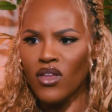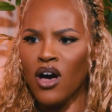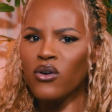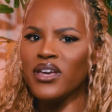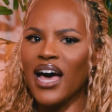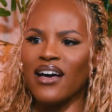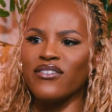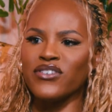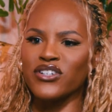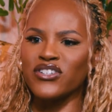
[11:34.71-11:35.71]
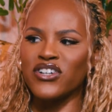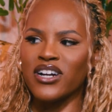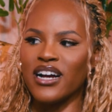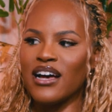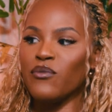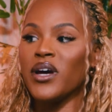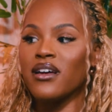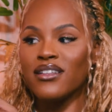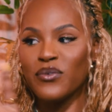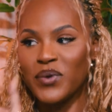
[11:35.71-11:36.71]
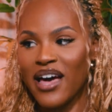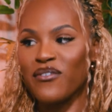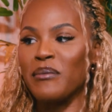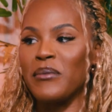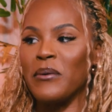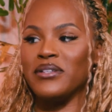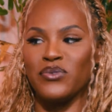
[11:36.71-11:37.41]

Oh yeah, for sure. We have our moments.